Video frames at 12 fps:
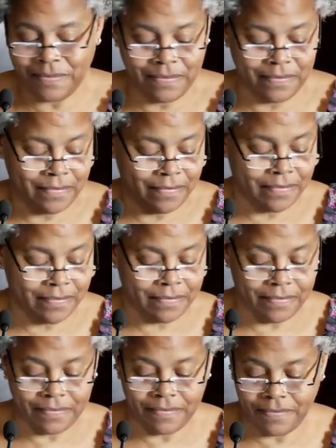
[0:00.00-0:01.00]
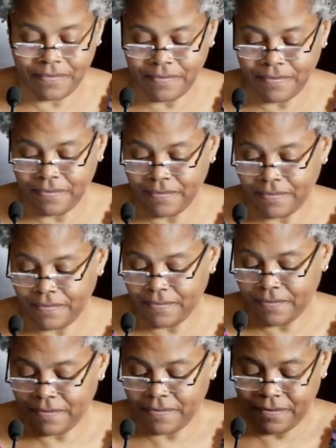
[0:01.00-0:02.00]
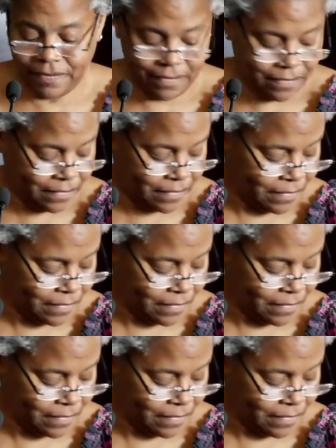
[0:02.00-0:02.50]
No one is speaking in this clip.